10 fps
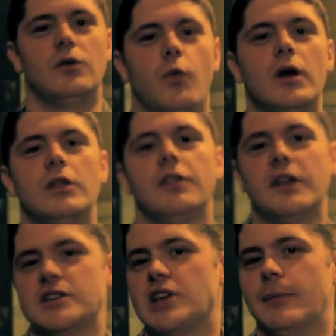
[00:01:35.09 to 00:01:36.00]
one of the
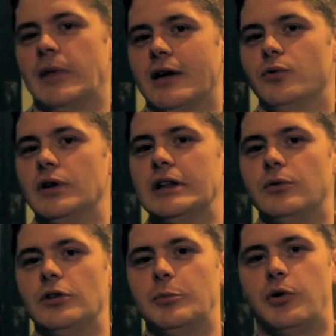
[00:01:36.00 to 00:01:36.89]
things I'm like really,
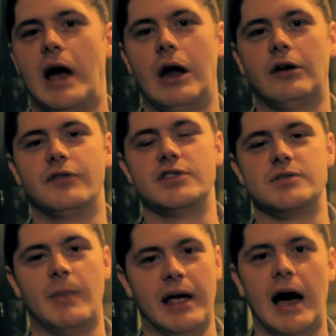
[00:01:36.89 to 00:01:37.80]
really proud of
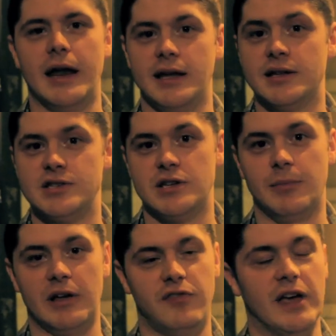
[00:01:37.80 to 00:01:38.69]
is my audience and
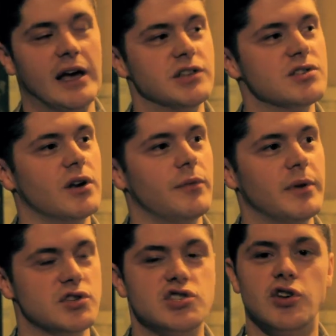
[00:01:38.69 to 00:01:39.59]
my fans that have
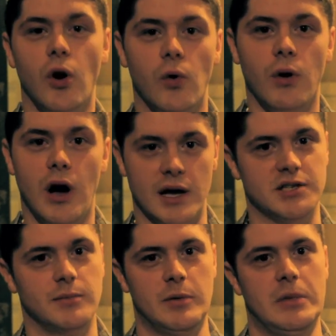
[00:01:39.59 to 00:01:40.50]
been so
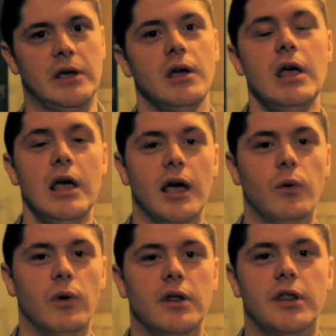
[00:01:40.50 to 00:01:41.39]
awesome to me.
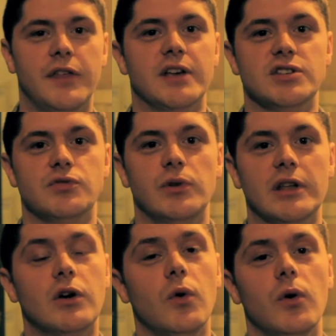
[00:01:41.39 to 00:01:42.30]
And one of the things that's
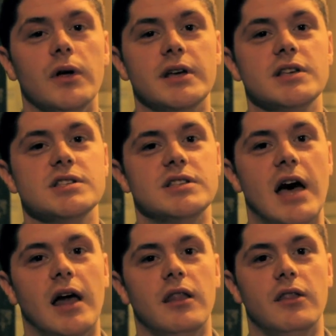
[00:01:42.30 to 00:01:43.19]
really cool is
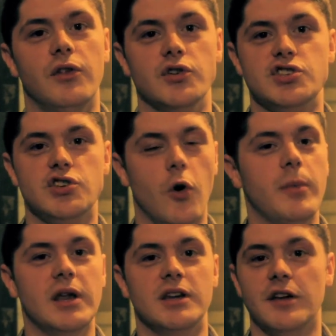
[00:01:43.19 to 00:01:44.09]
that there's so
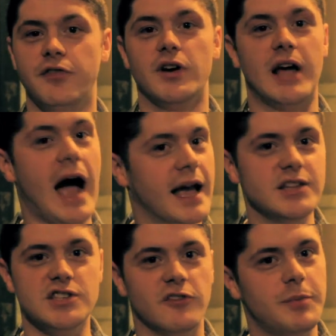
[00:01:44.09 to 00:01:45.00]
many different
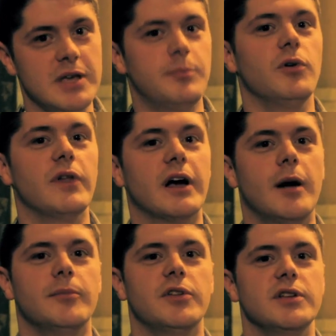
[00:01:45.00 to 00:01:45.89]
kinds of people that
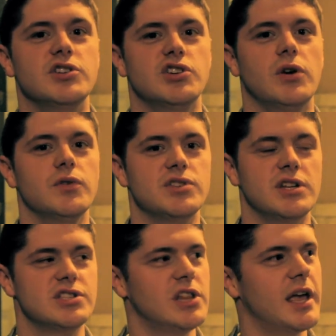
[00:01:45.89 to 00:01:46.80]
come to these shows and
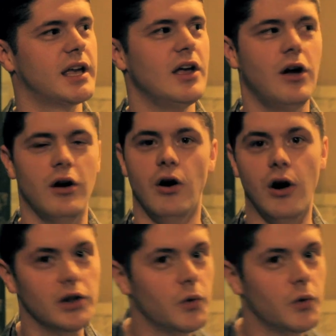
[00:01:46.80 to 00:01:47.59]
it's like all are